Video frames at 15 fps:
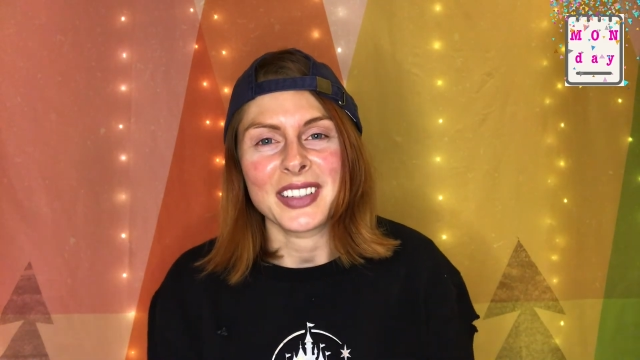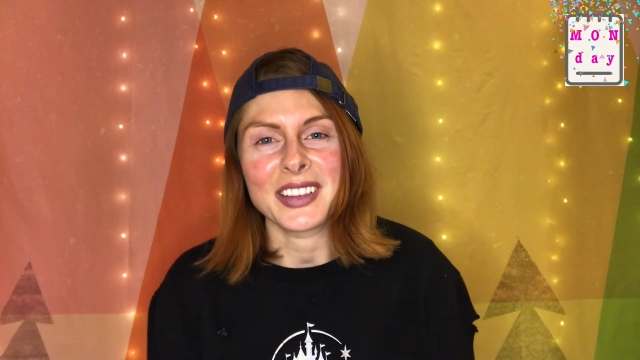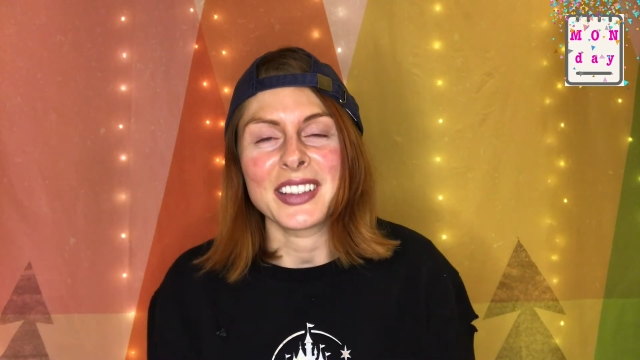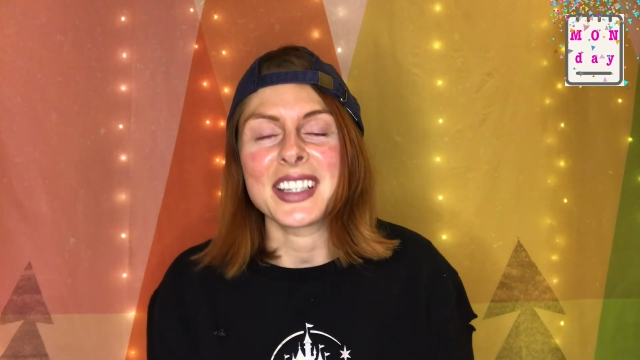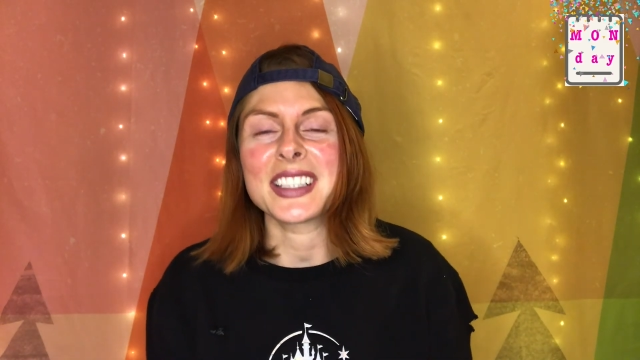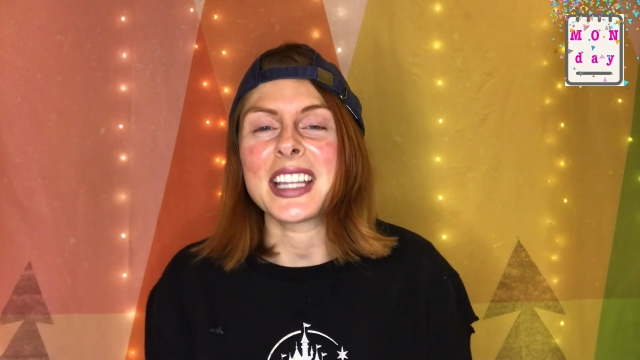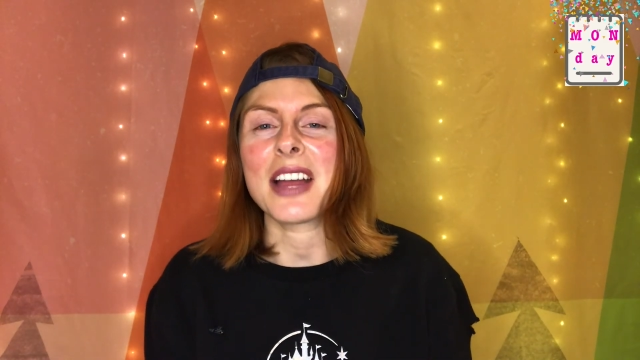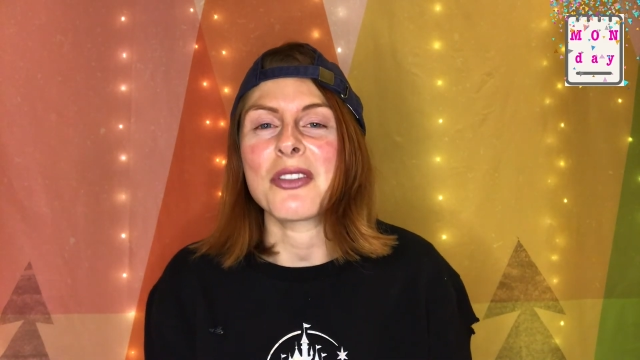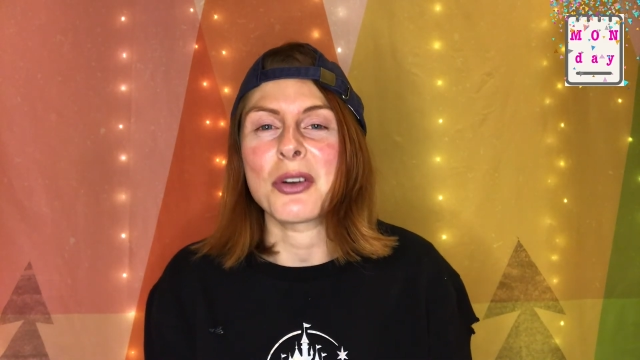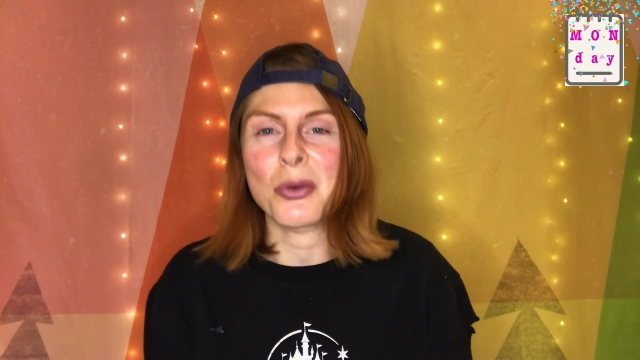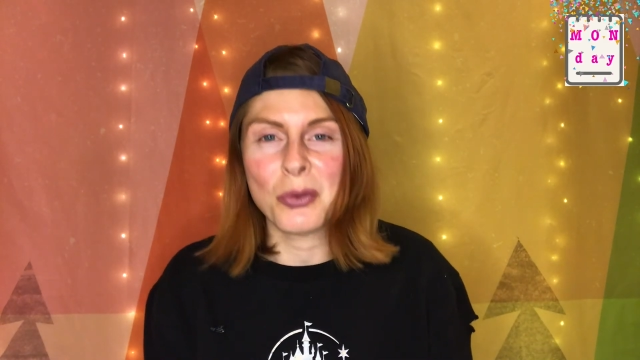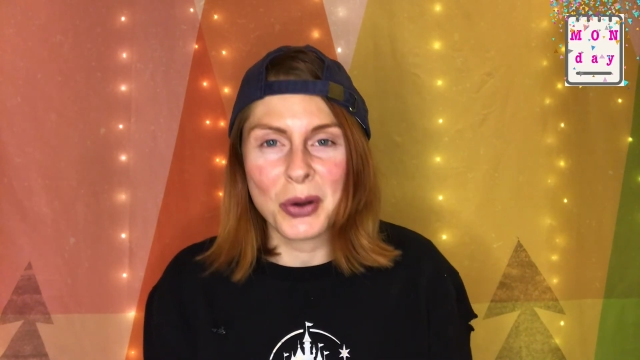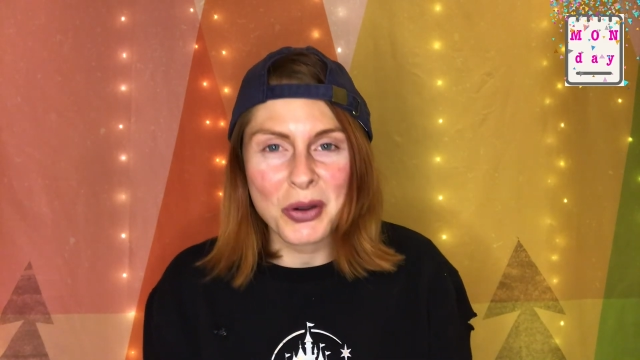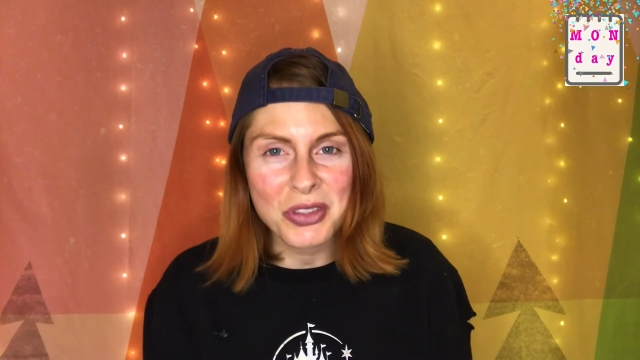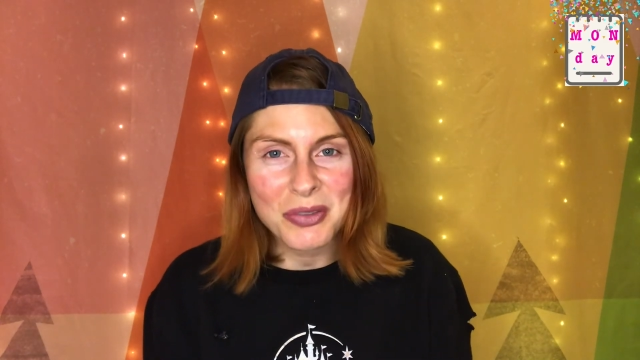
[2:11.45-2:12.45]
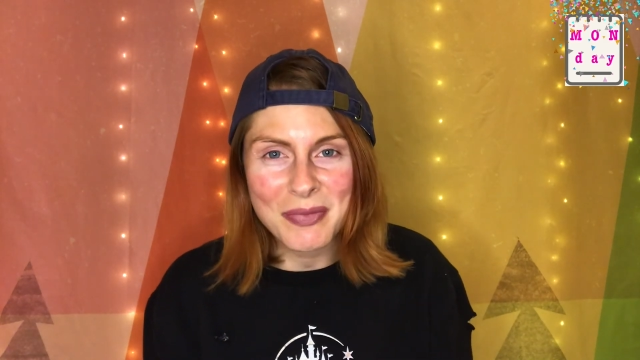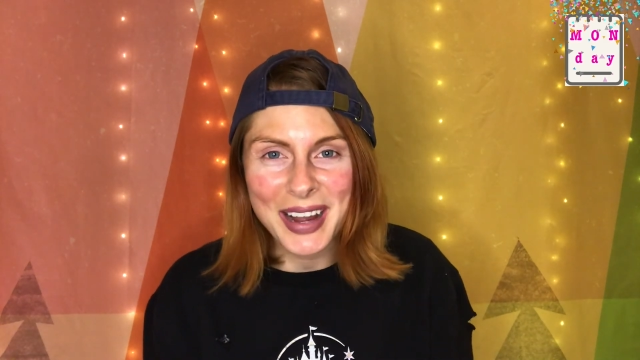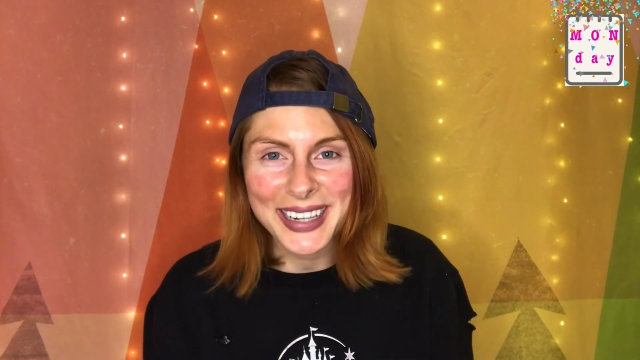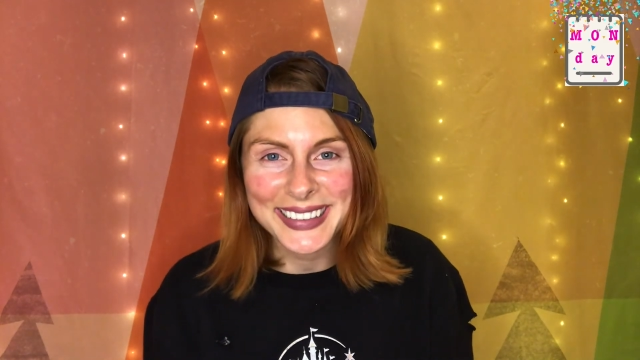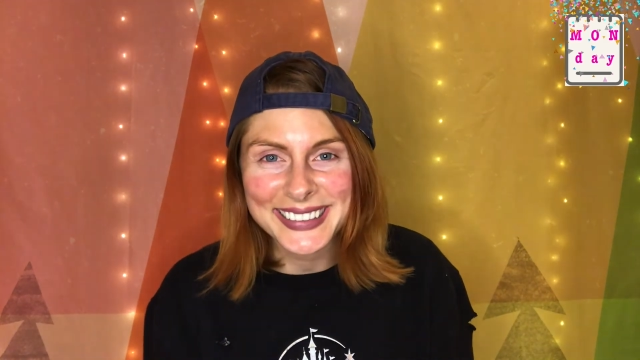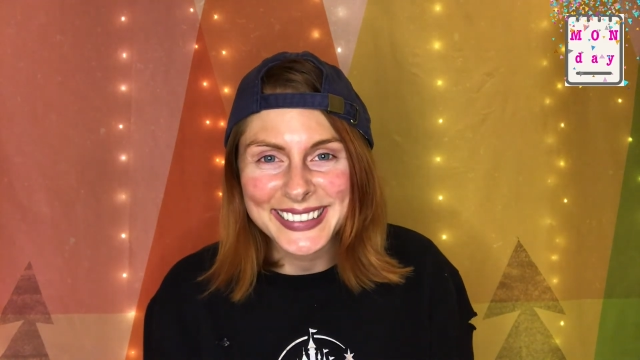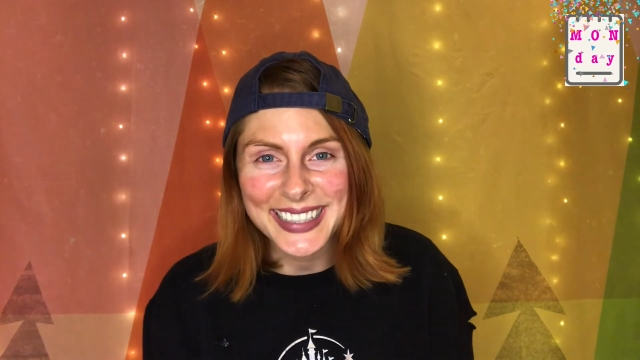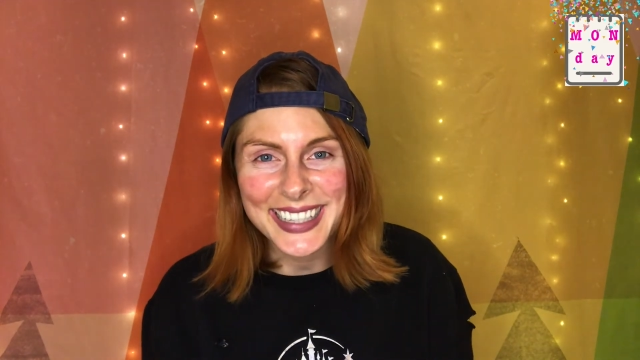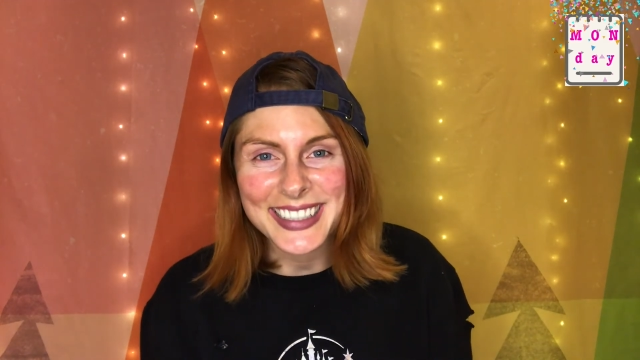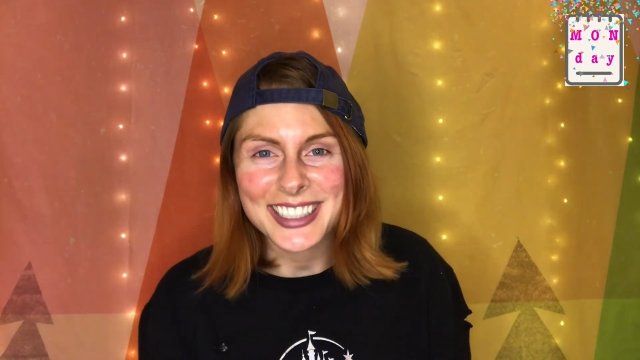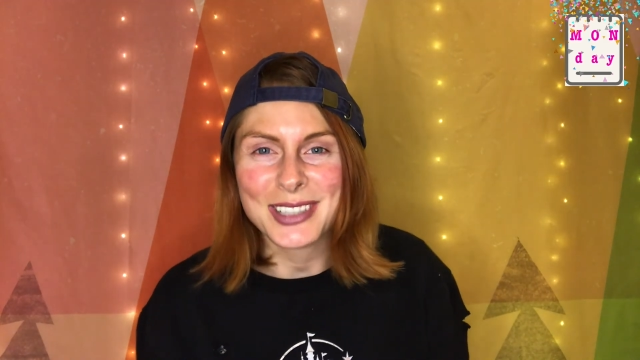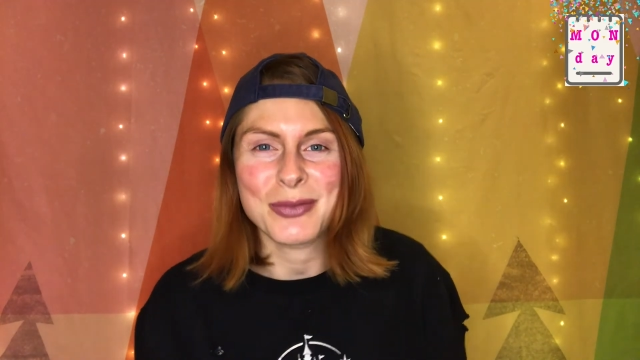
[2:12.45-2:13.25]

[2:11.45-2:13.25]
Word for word: Let us have growth mindset